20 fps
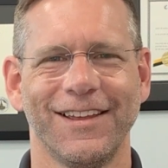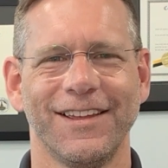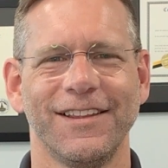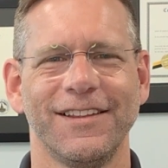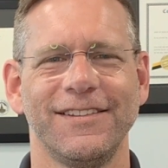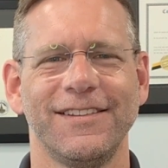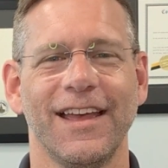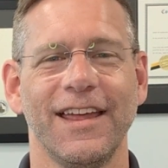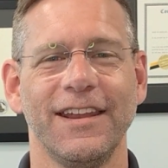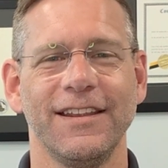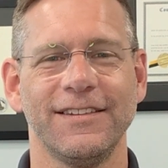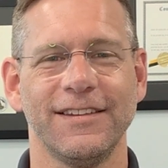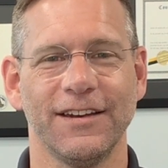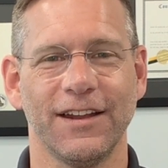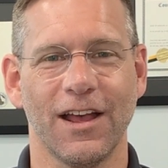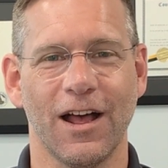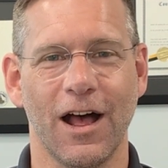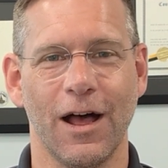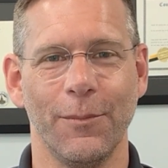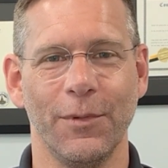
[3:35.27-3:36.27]
Tenants in
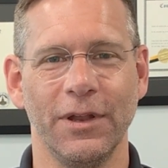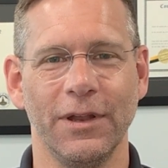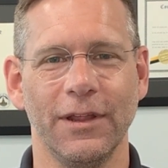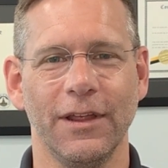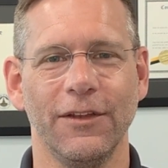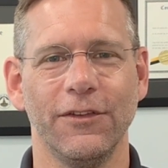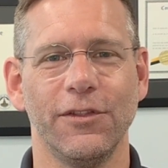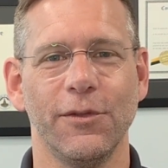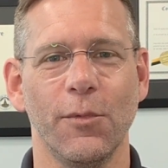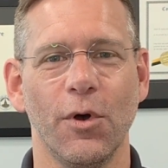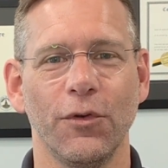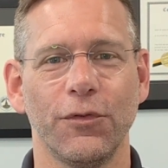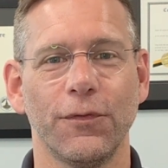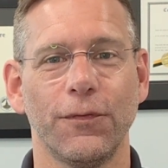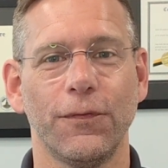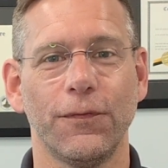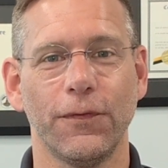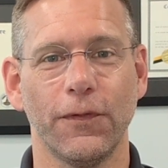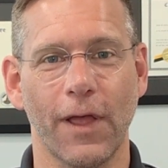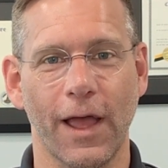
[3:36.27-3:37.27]
common is the most
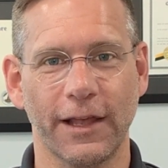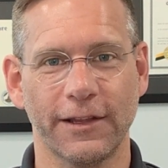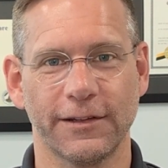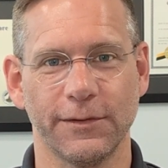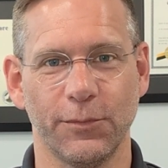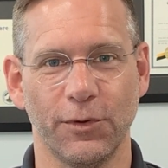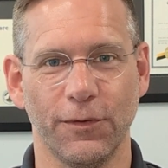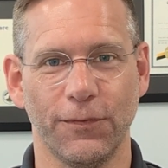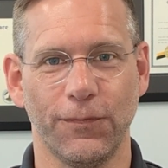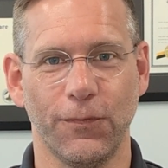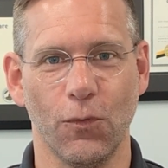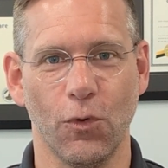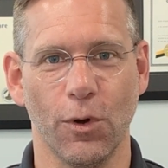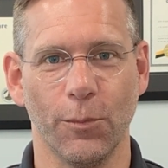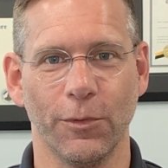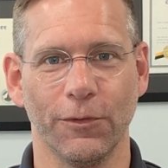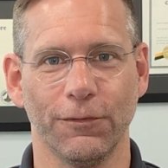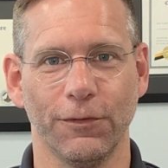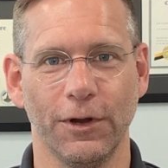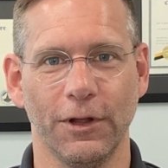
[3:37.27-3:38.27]
flexible
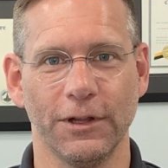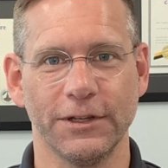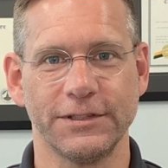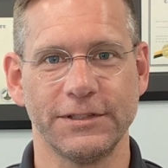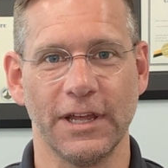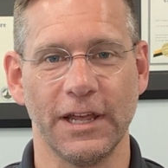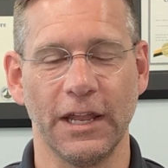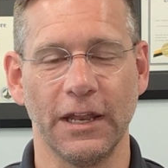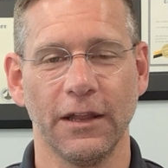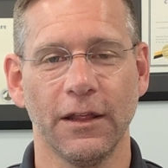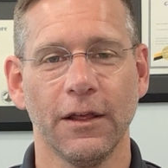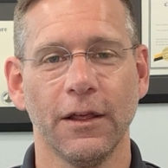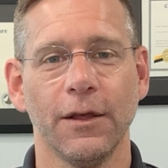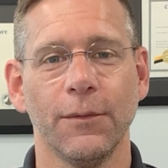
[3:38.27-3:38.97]
form of real estate